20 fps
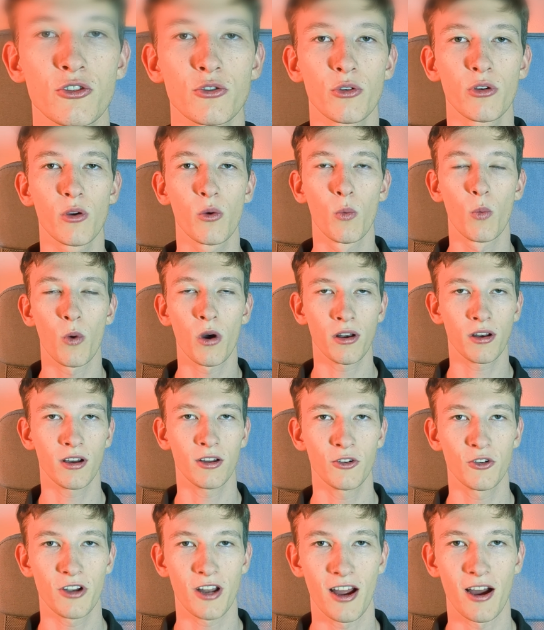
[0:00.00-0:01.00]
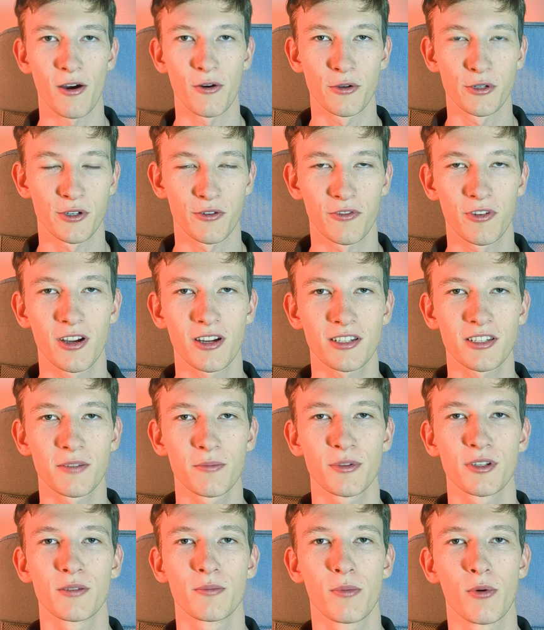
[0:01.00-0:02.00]
doing 100 hours of
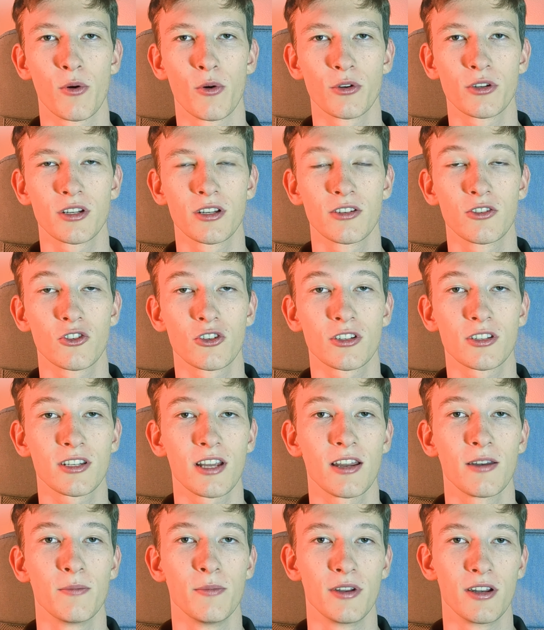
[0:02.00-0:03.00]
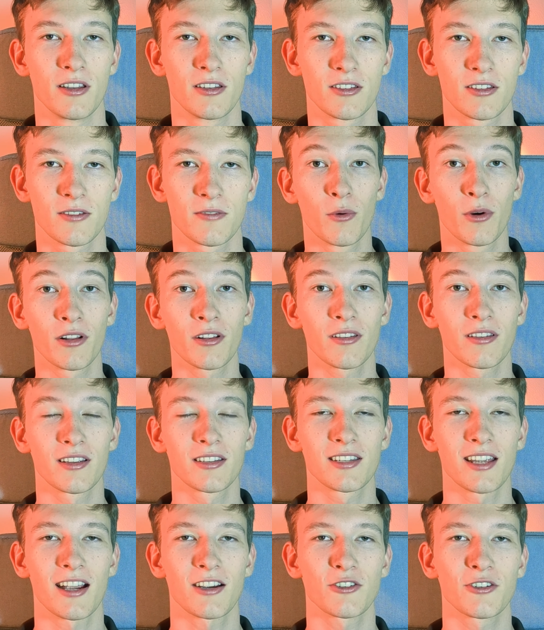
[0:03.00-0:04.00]
customer support in just 10 minutes. Well,
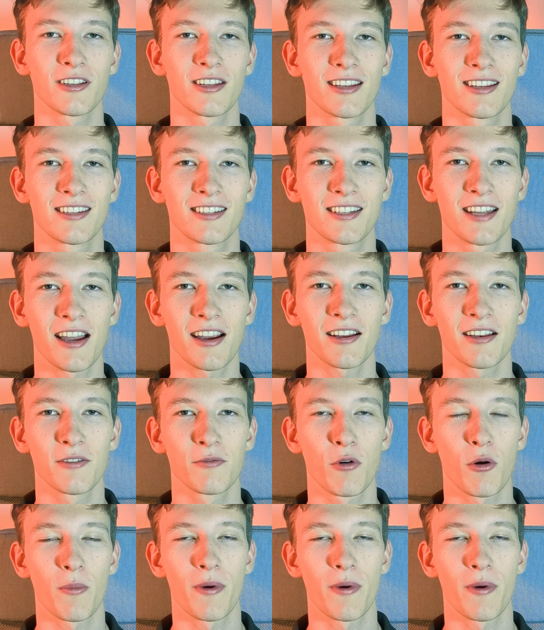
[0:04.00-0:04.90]
that's actually exactly what